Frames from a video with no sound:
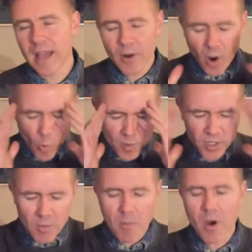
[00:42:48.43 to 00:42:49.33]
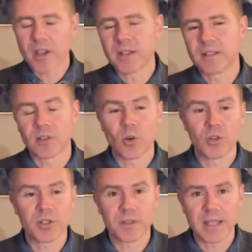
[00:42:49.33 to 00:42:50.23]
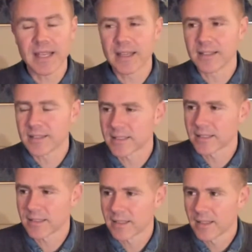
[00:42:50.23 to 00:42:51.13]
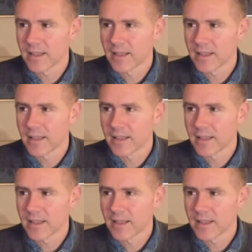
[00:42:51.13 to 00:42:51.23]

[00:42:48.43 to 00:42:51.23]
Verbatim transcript: and open your mind to other things